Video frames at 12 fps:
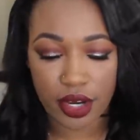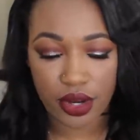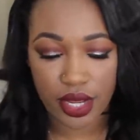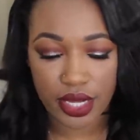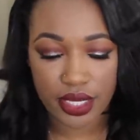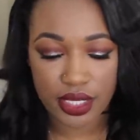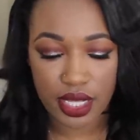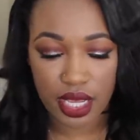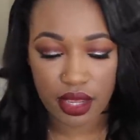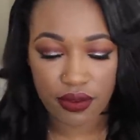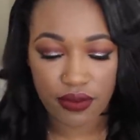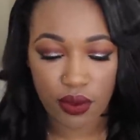I don't know how you say
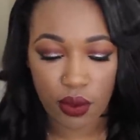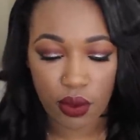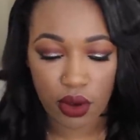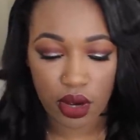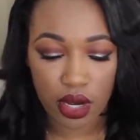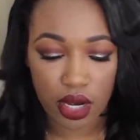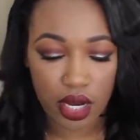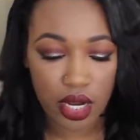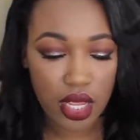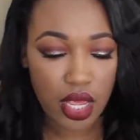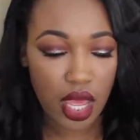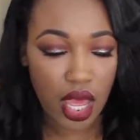it, for
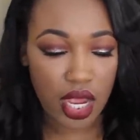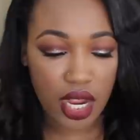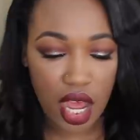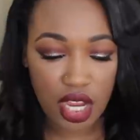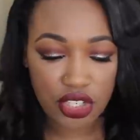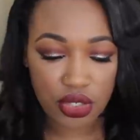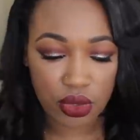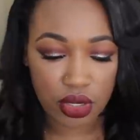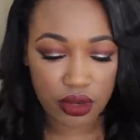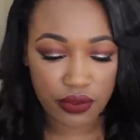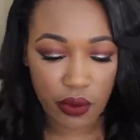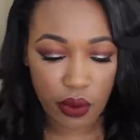a
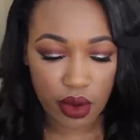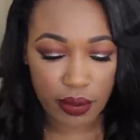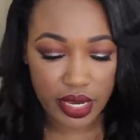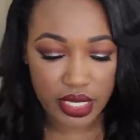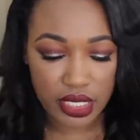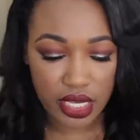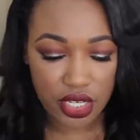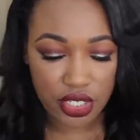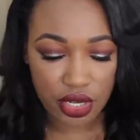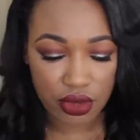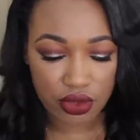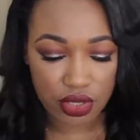contour for my skin tone.